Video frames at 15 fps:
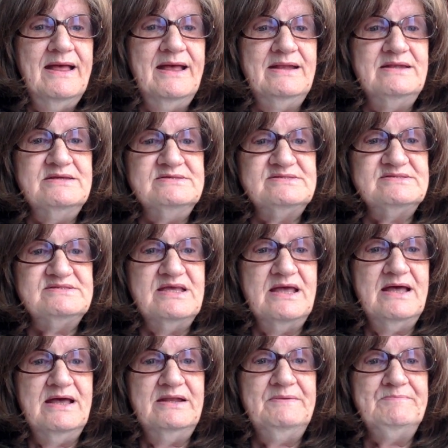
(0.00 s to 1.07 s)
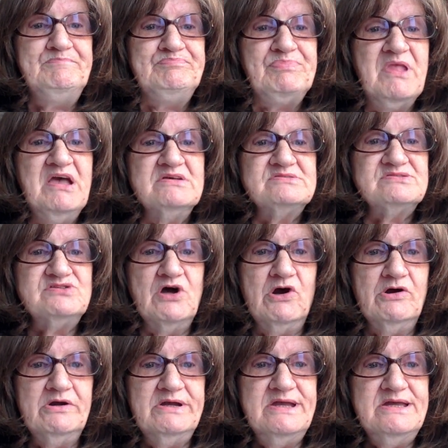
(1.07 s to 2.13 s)
And he said,
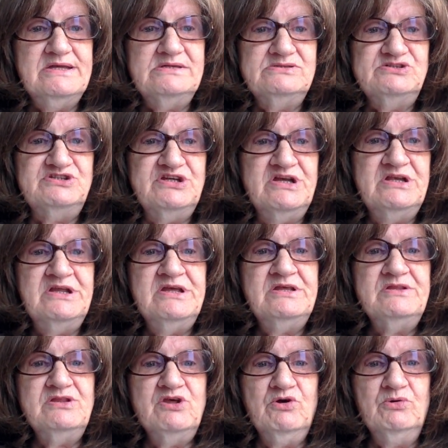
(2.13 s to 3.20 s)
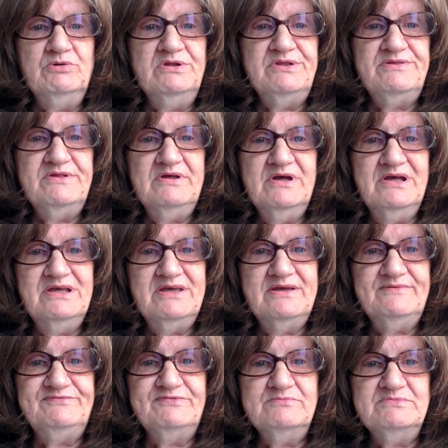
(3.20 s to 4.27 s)
Sorry, Jeannie, the only thing I
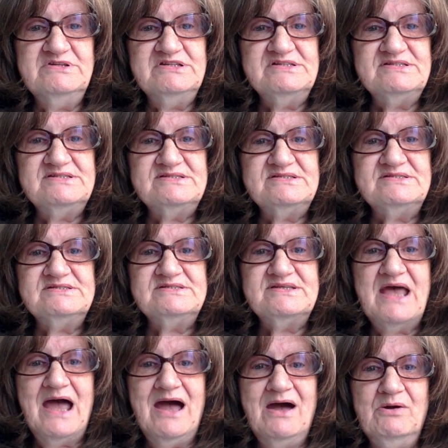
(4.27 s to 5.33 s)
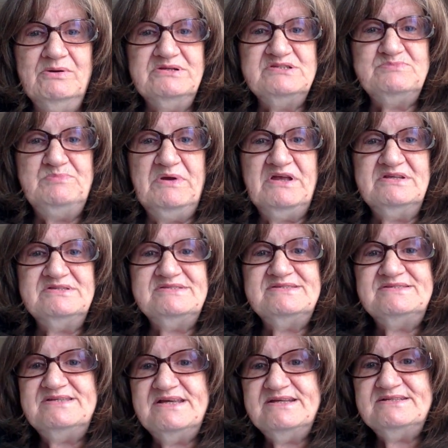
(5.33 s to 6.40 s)
get from this is how it's been
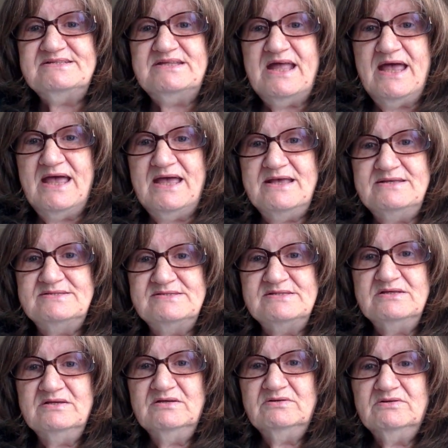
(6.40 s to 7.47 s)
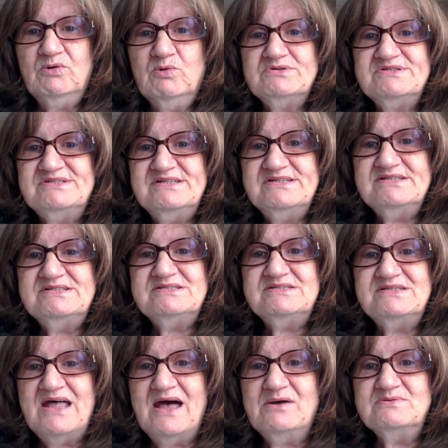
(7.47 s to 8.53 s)
six days or
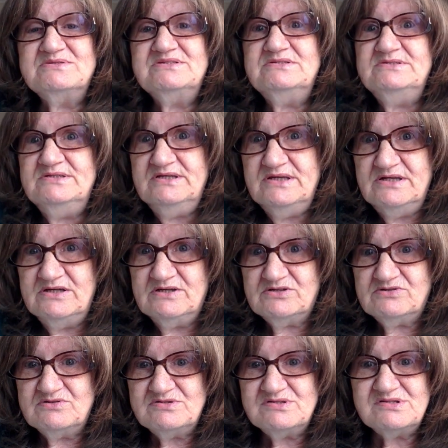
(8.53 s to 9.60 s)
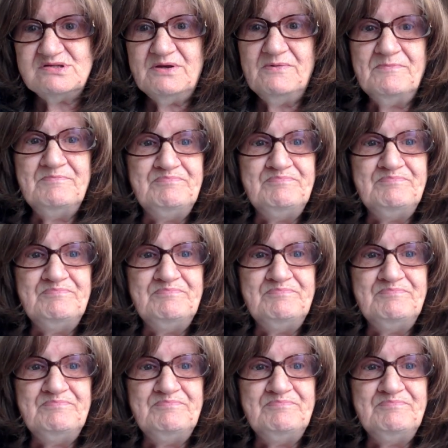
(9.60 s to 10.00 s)
6,000 years